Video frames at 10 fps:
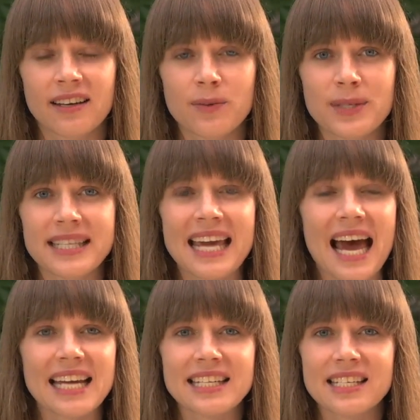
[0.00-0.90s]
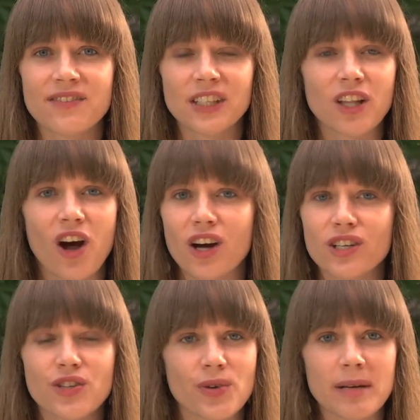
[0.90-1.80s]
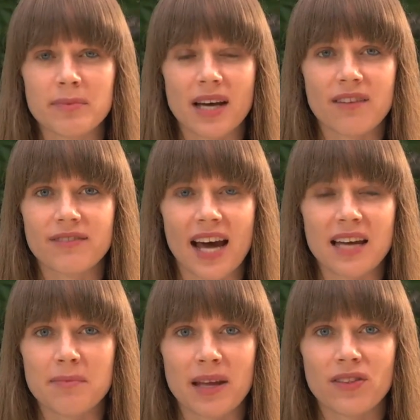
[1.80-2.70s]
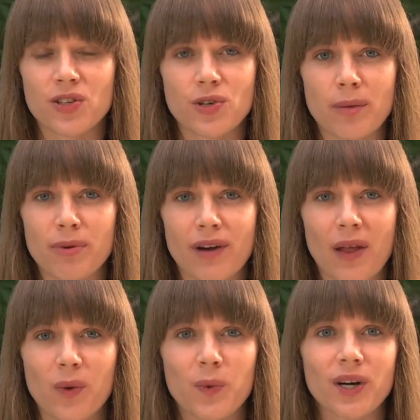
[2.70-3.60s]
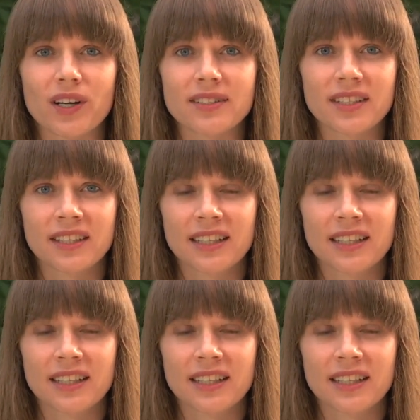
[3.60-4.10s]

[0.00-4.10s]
It was the end of a long dreamed of nine month trip around the world.